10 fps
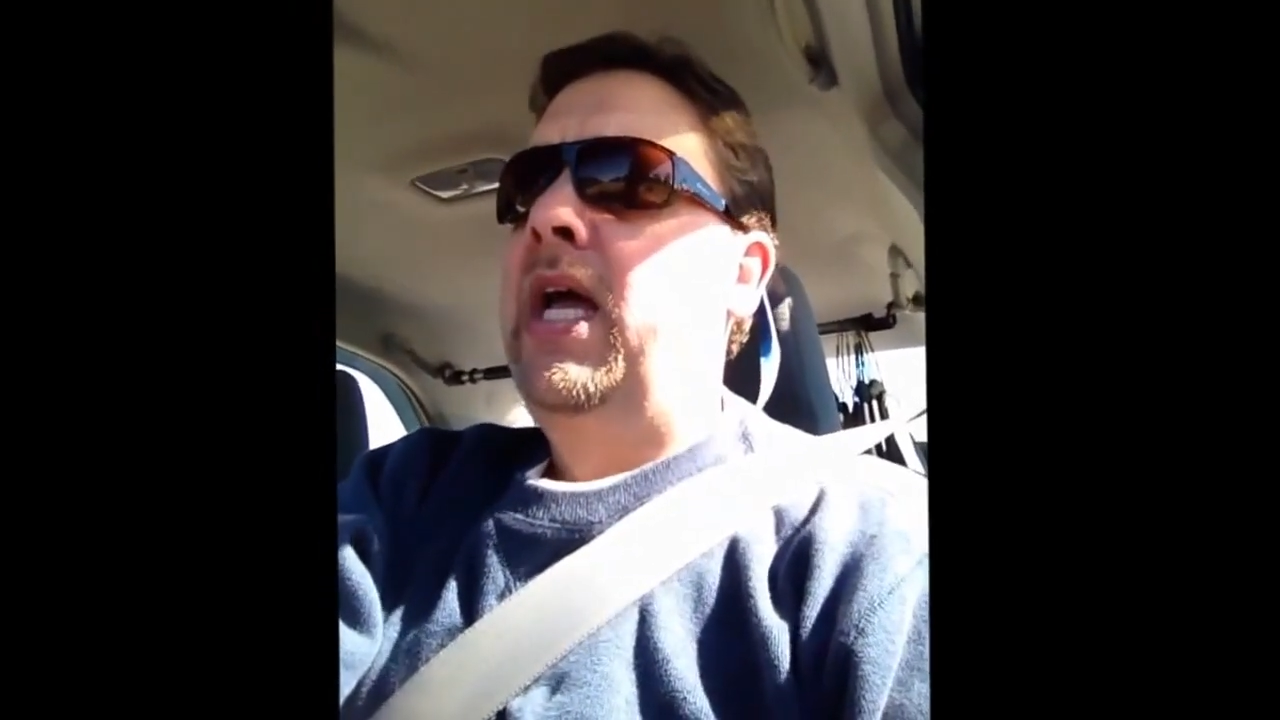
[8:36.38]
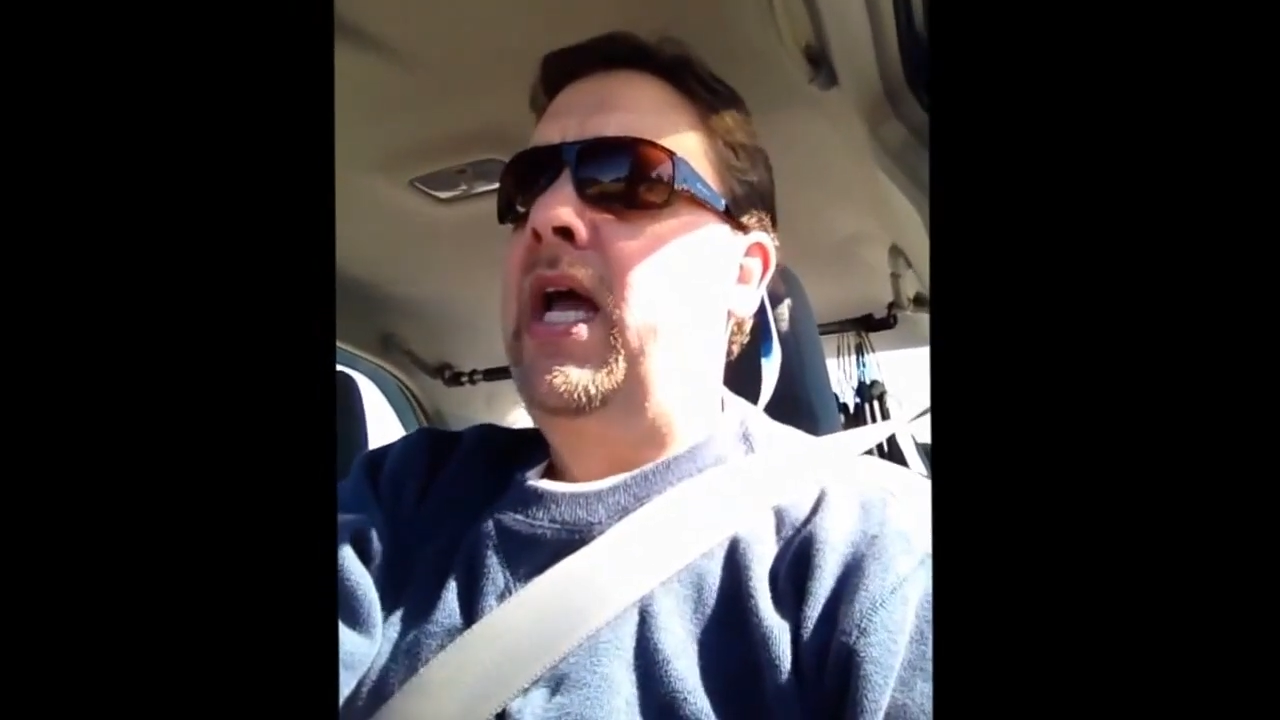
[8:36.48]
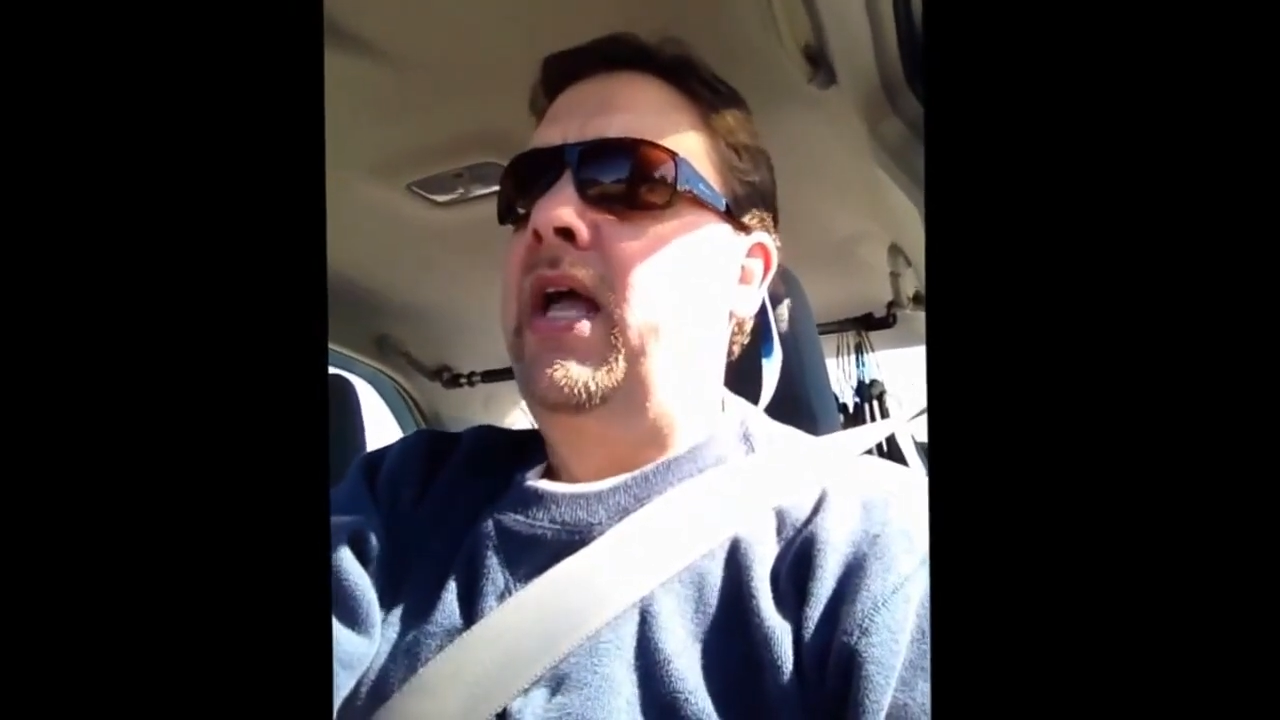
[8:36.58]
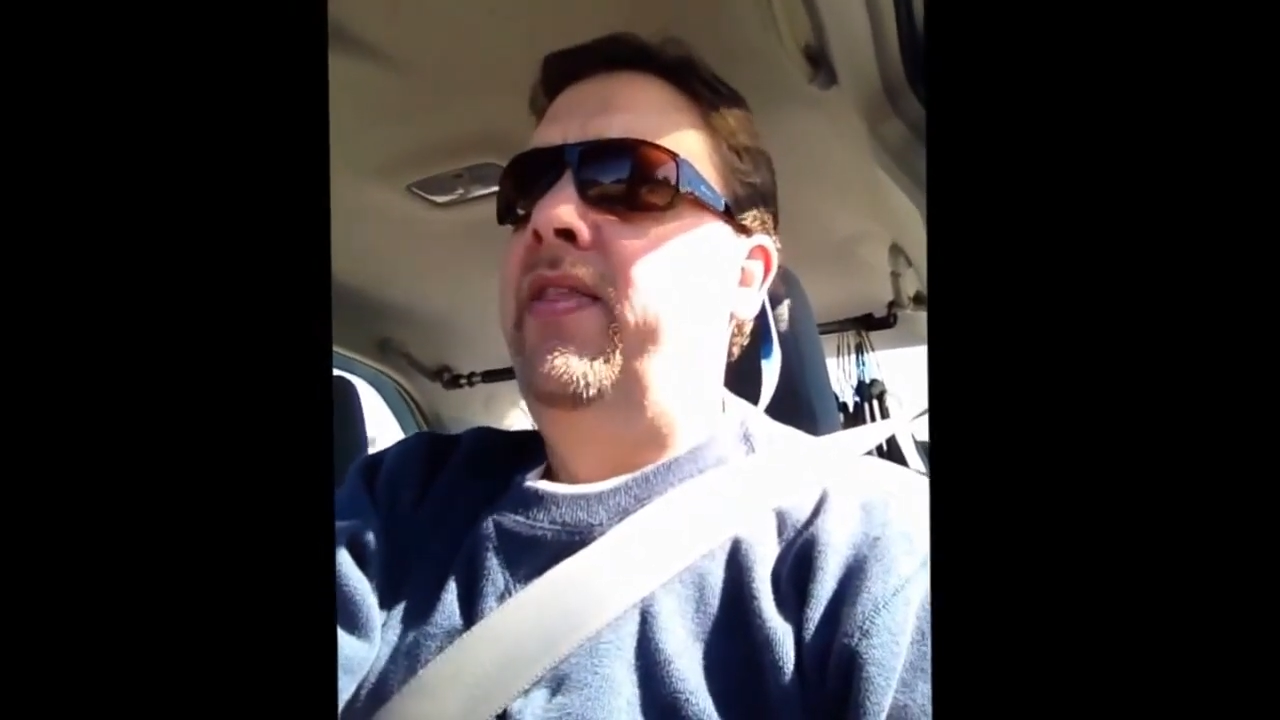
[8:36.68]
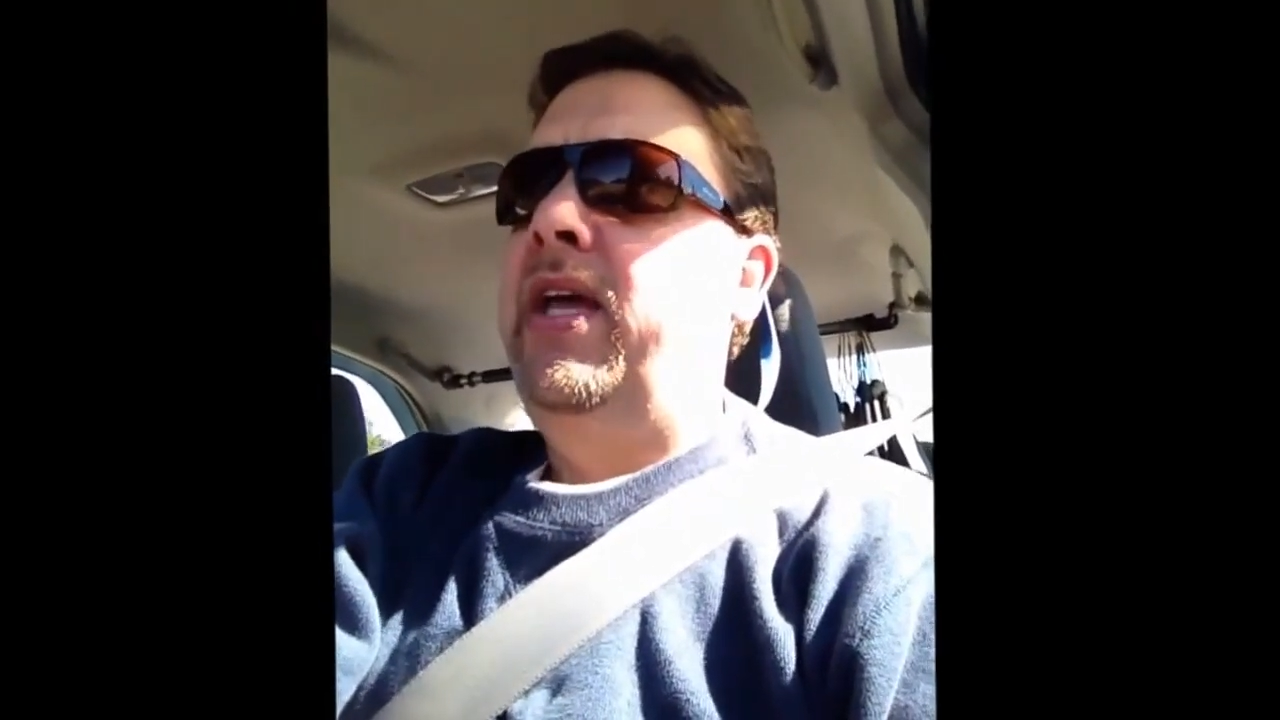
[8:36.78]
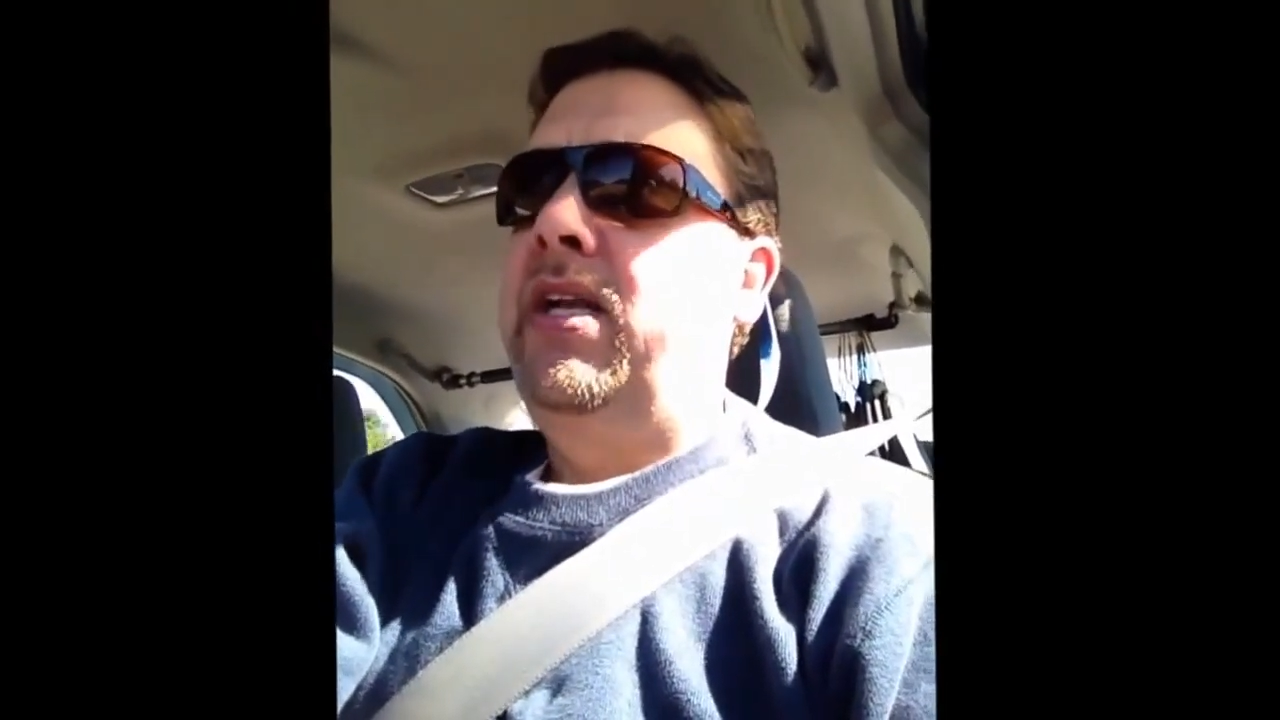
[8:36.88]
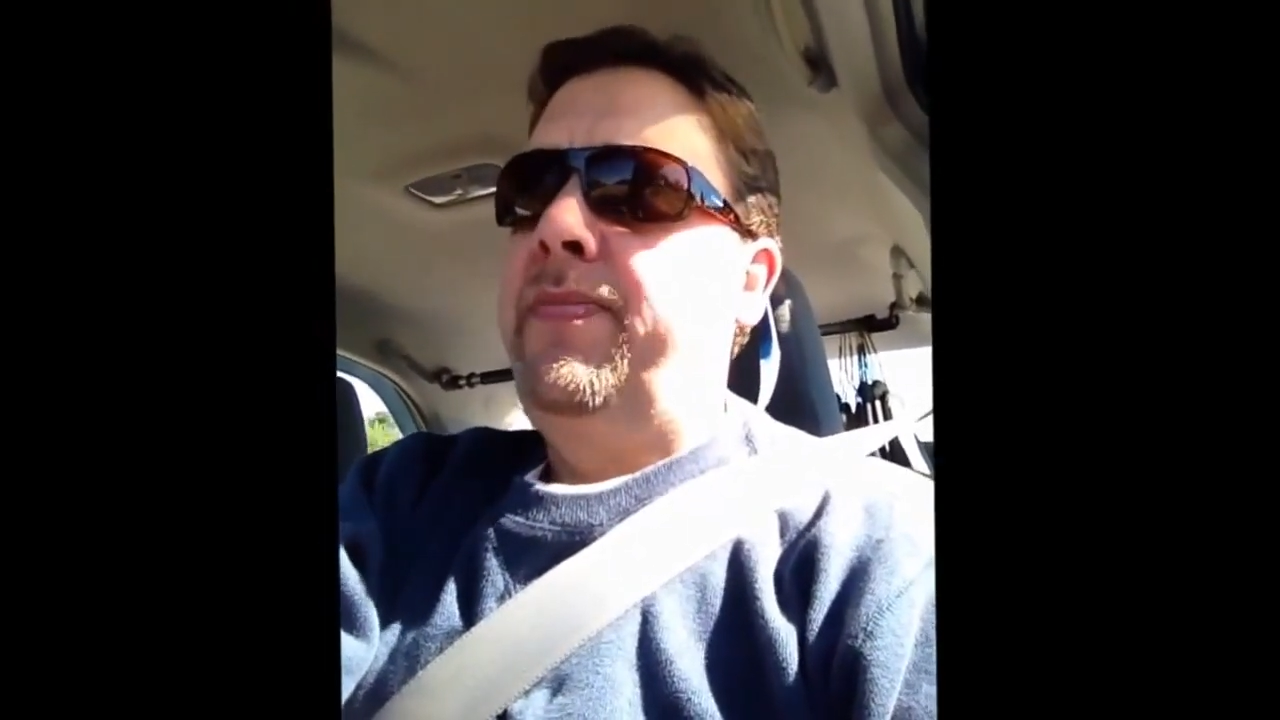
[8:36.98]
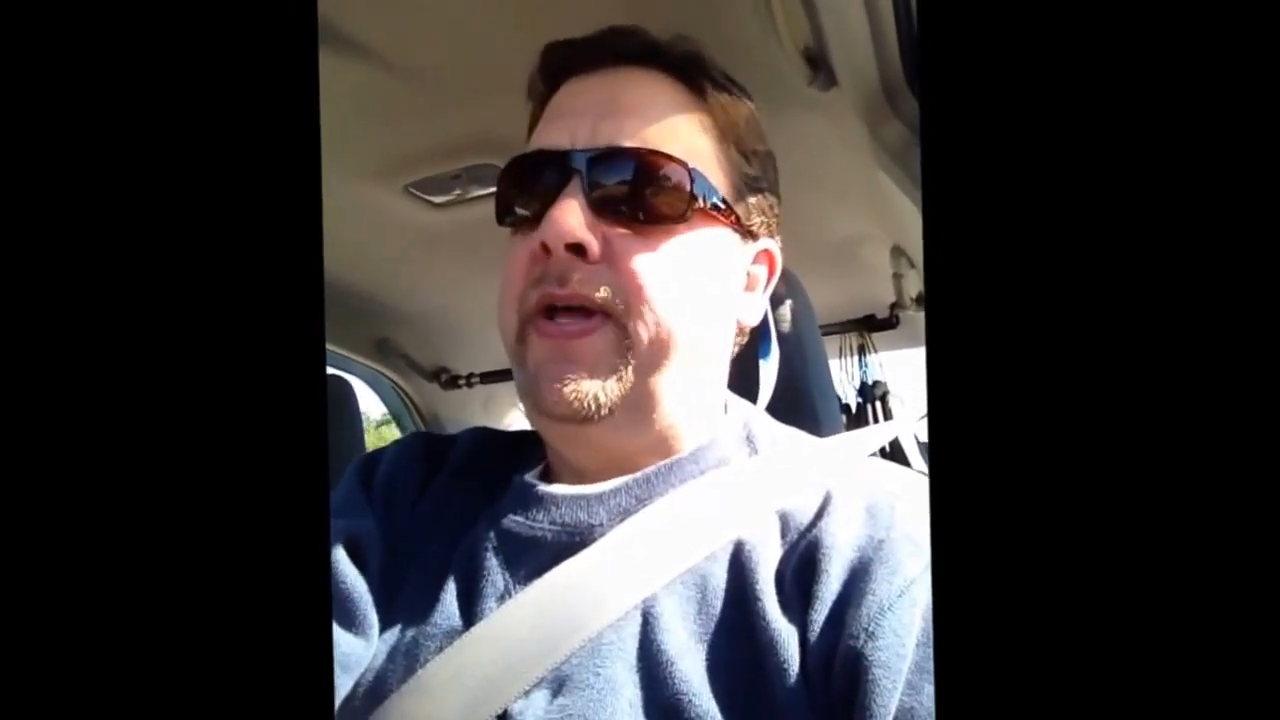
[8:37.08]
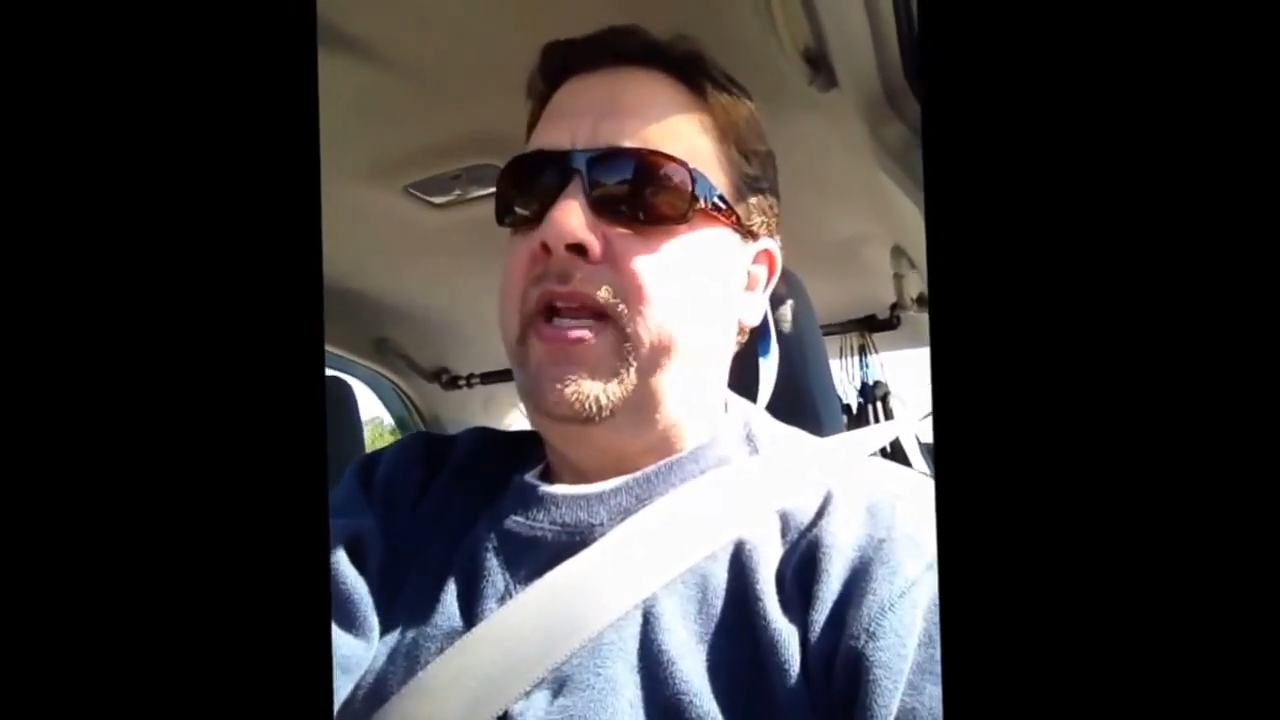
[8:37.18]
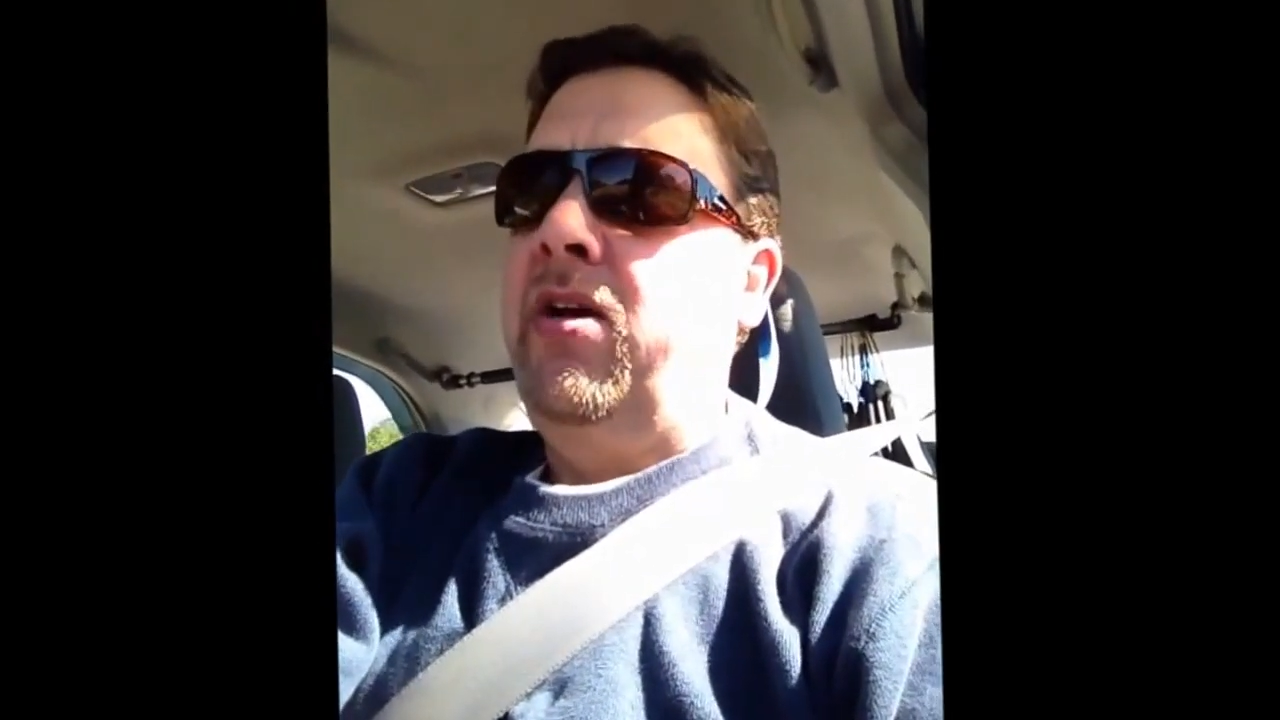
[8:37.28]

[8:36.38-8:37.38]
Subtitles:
And then depending